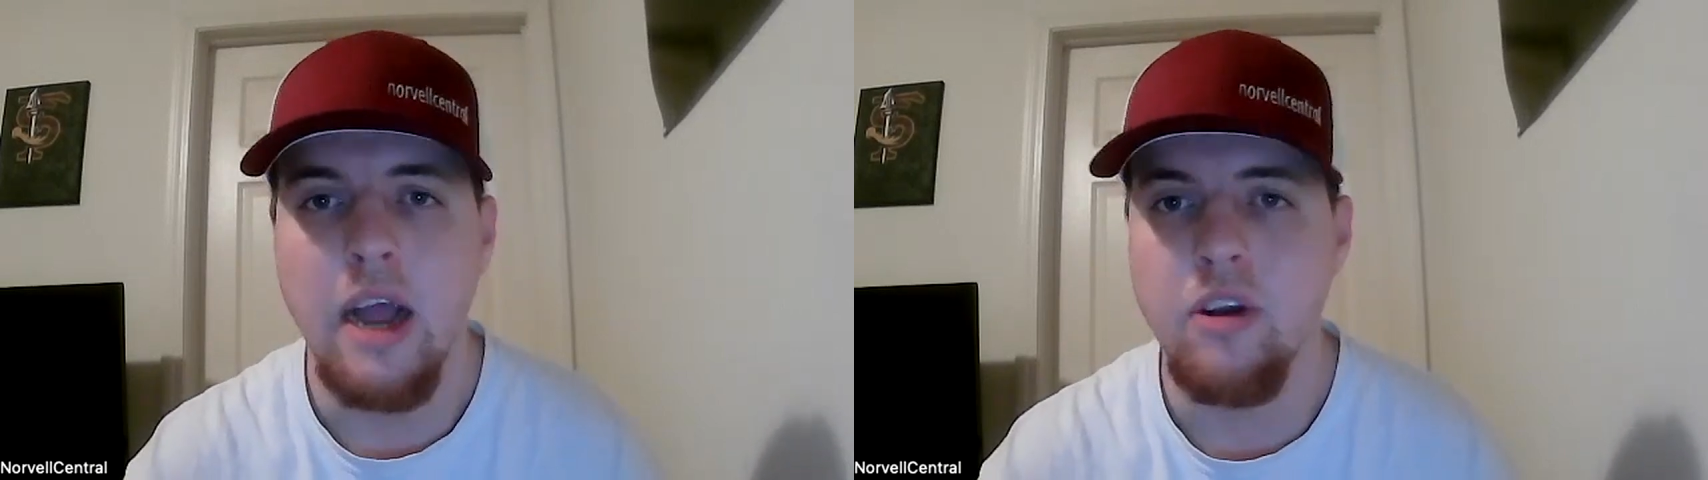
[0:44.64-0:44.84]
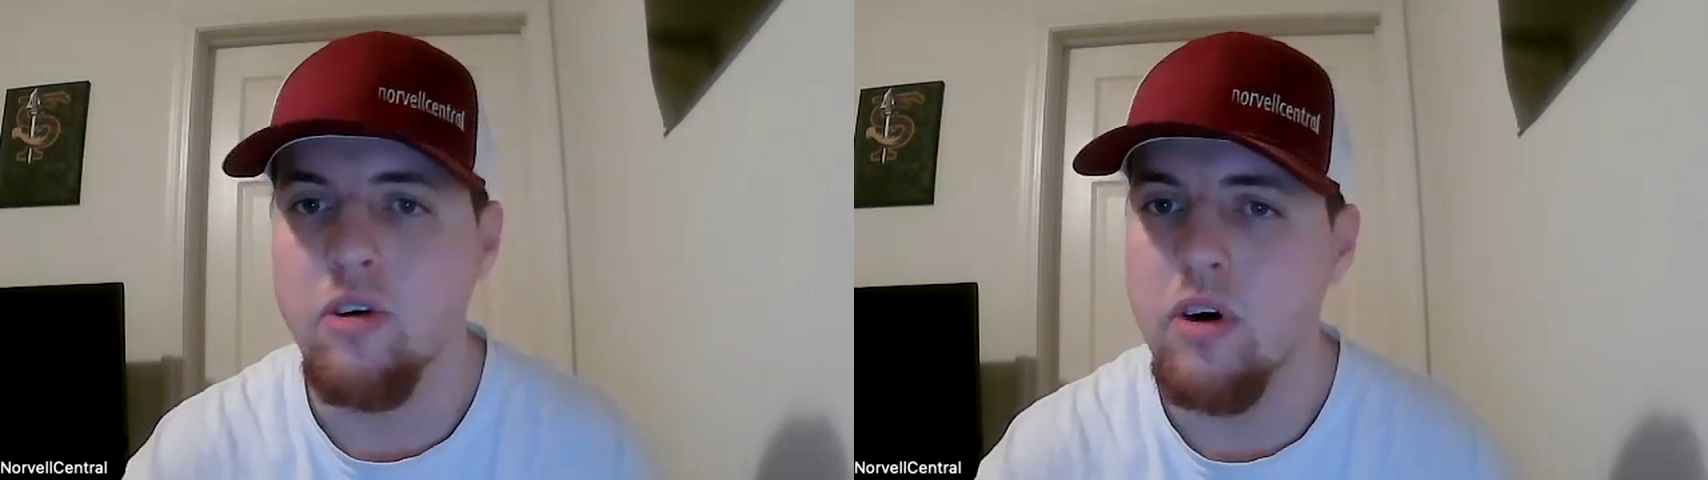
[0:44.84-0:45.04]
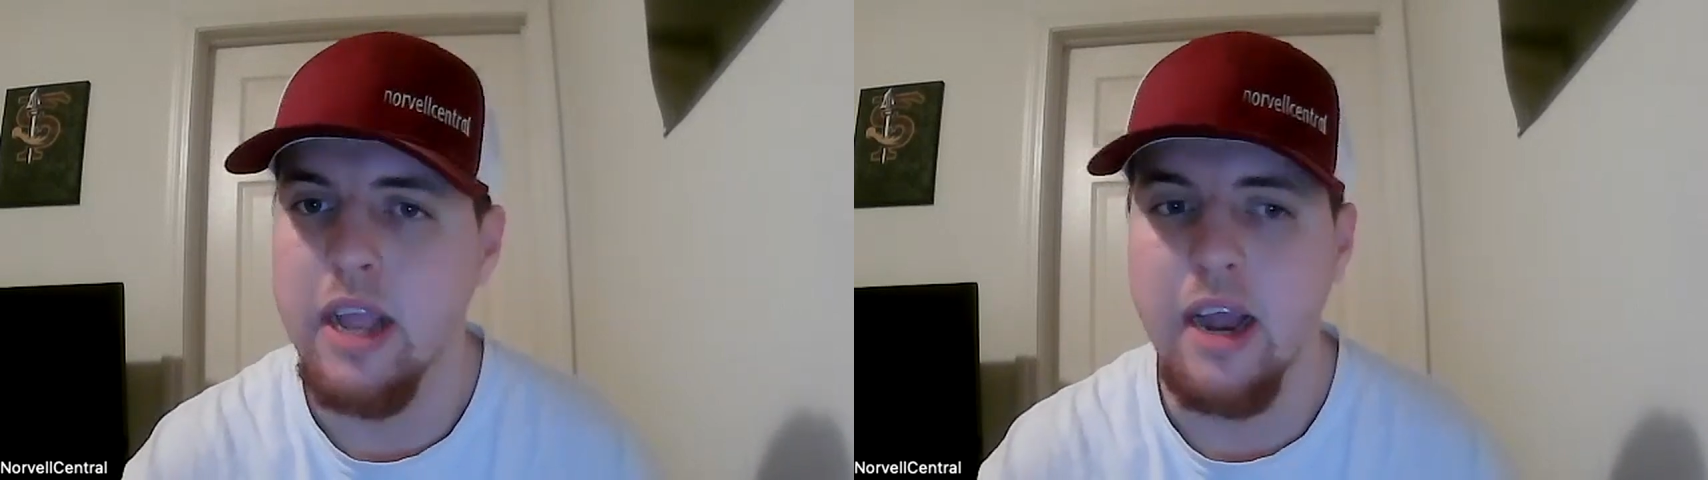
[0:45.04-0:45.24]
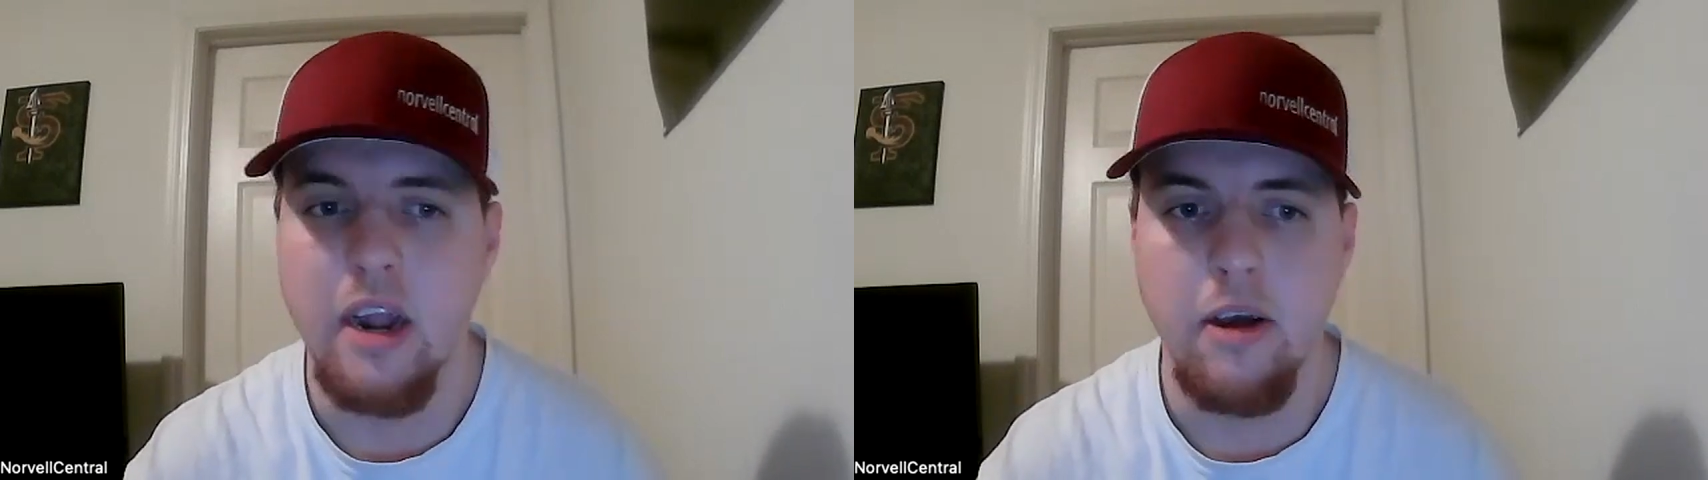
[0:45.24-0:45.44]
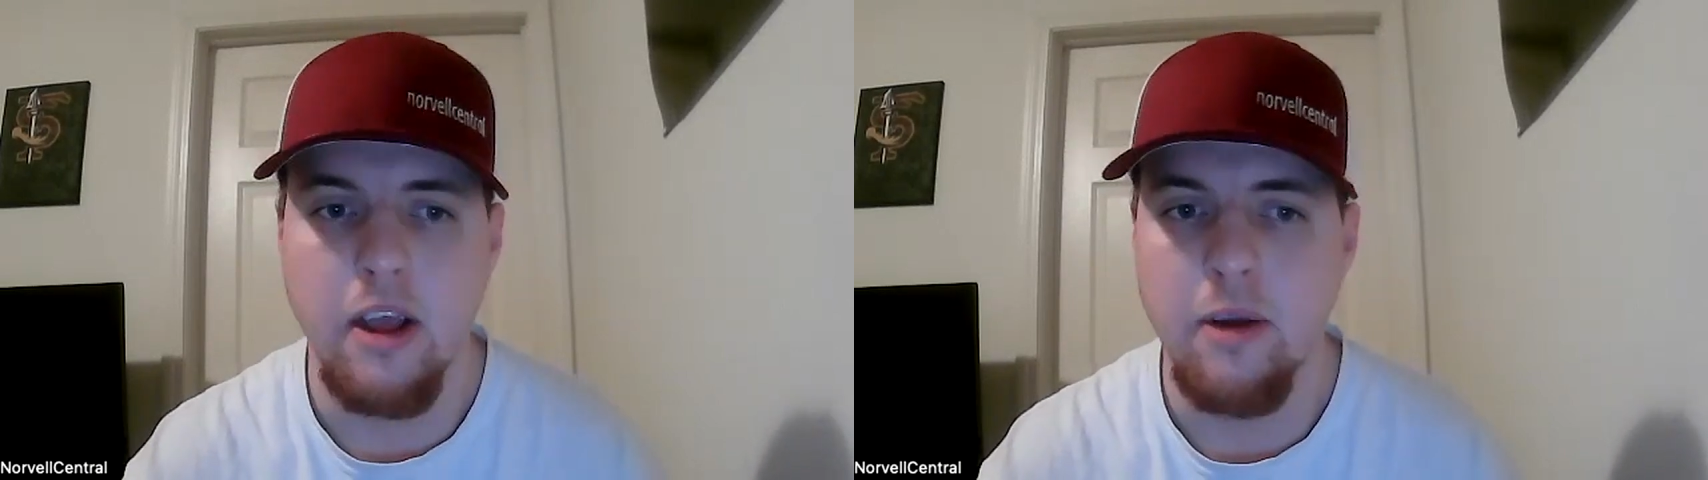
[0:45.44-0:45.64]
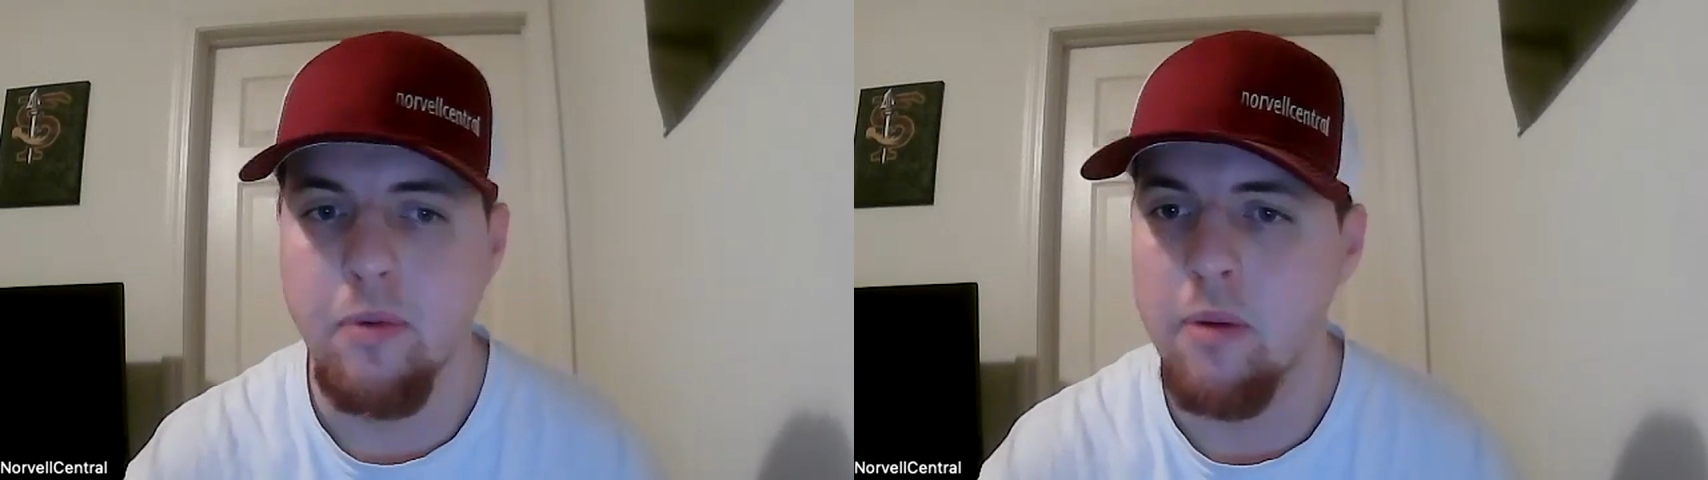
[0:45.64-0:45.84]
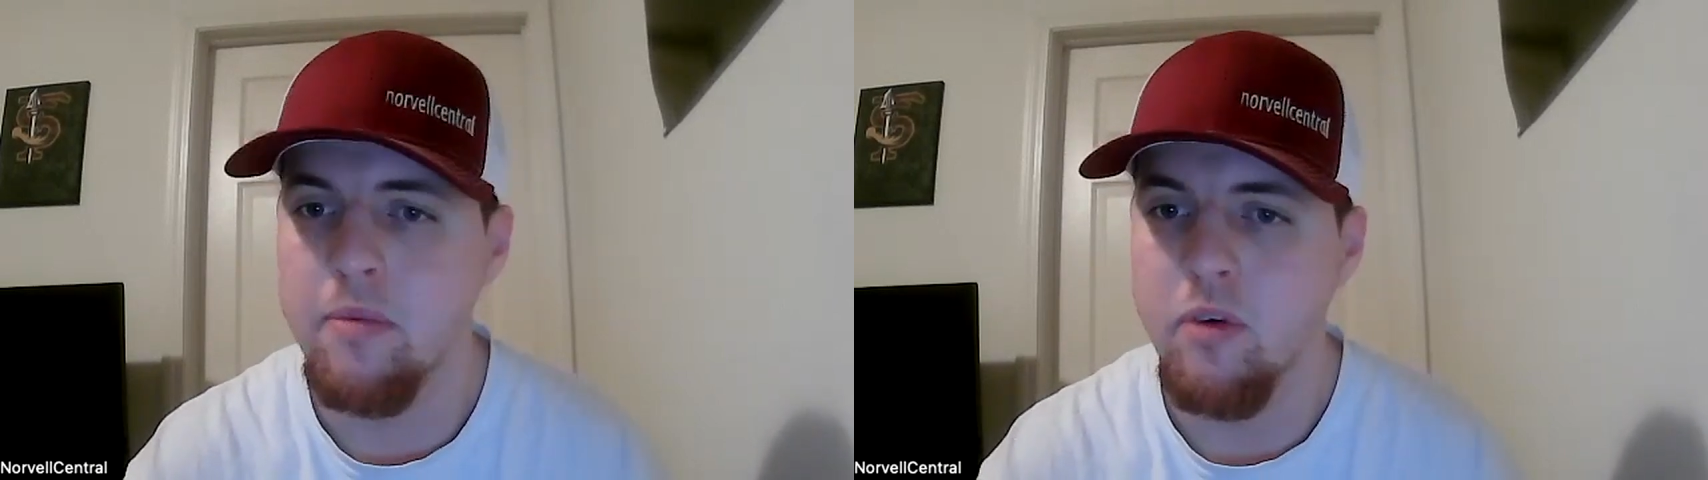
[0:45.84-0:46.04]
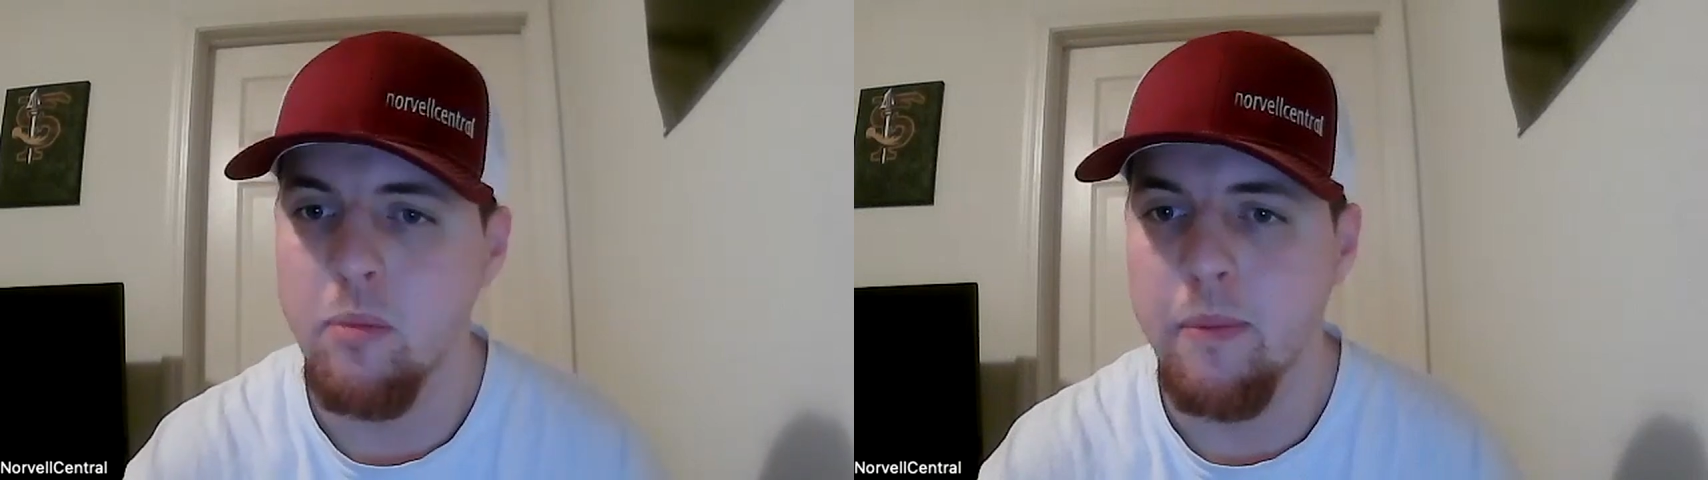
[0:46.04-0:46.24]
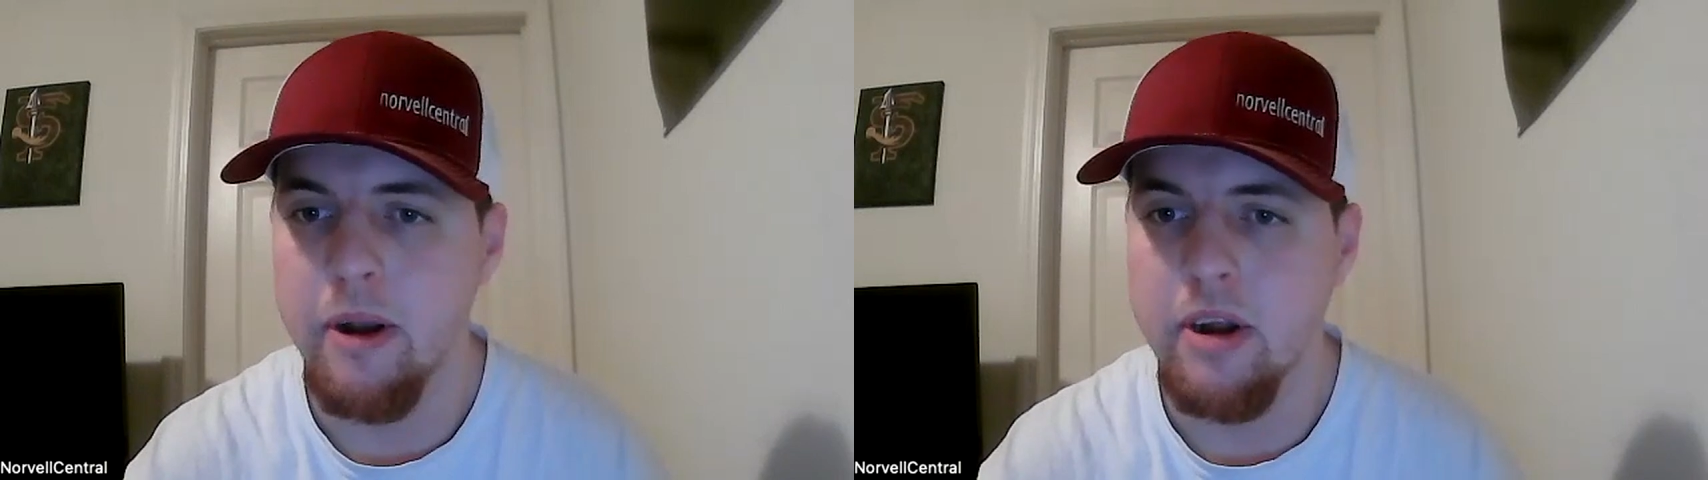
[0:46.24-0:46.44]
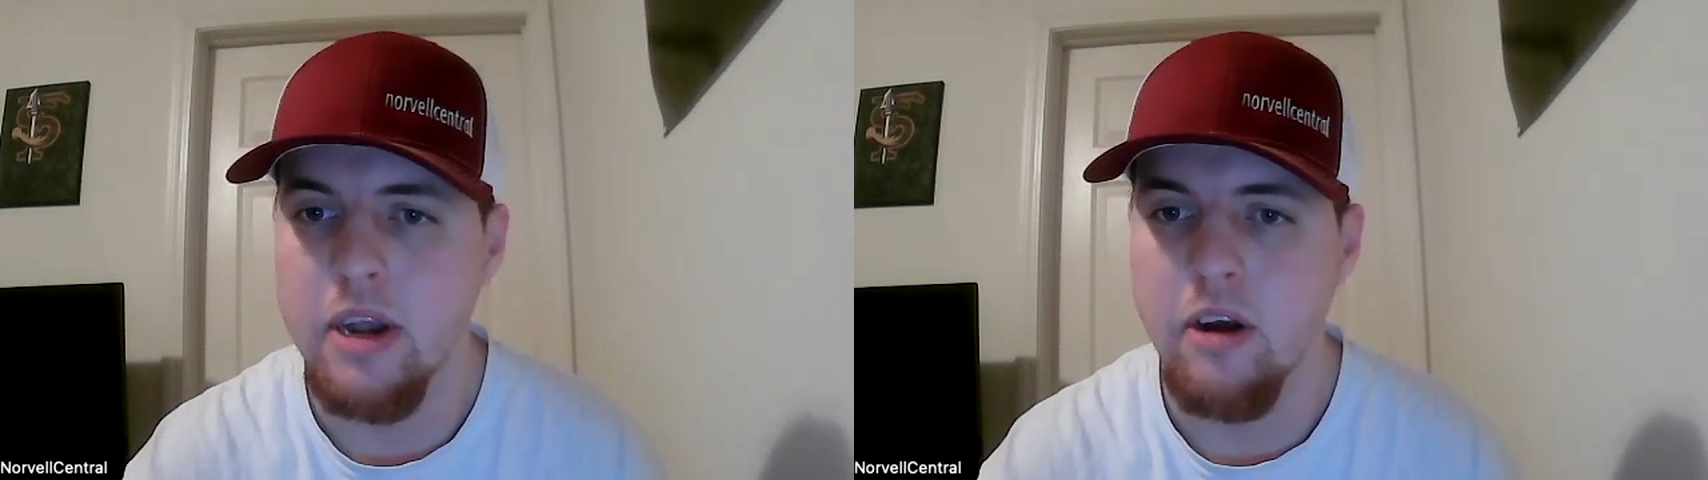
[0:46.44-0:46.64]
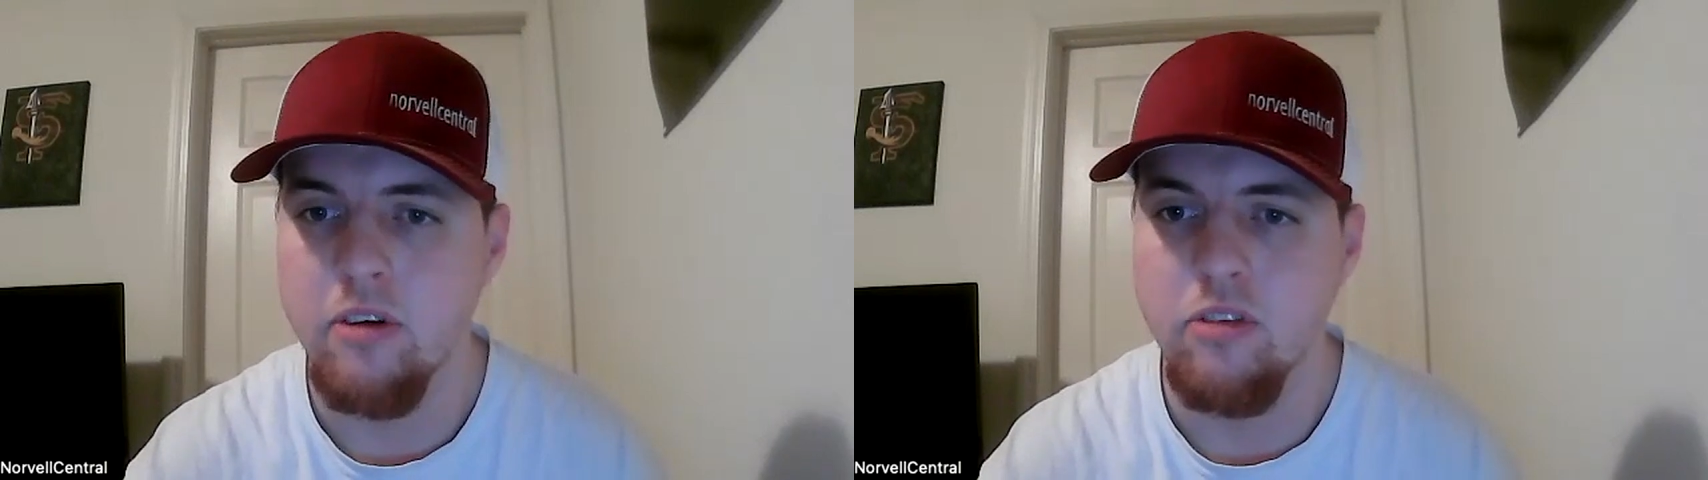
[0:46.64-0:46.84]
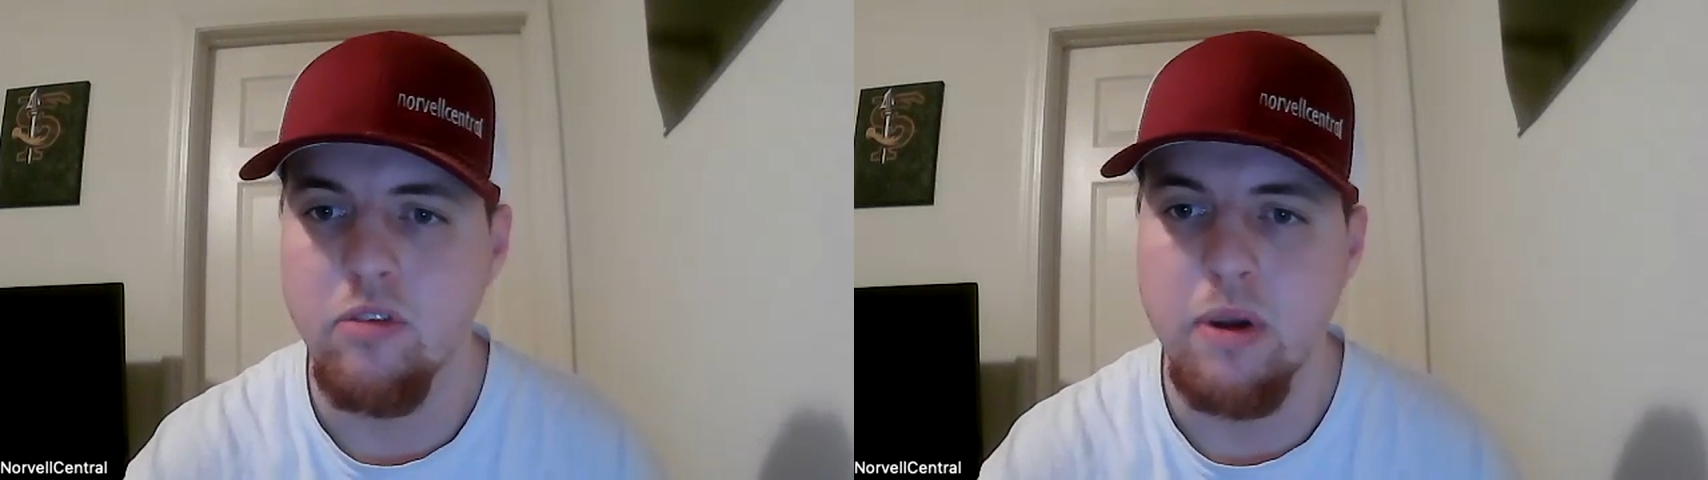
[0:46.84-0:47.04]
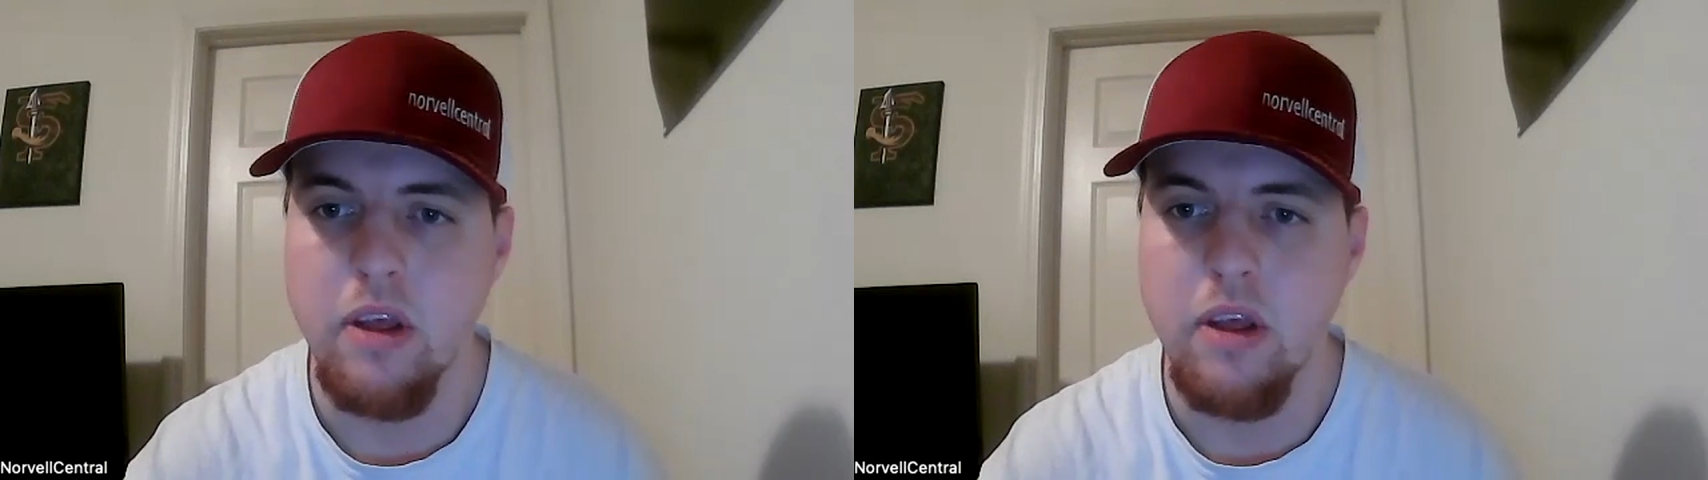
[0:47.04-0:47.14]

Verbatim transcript: And you look at it, coming from American Heritage,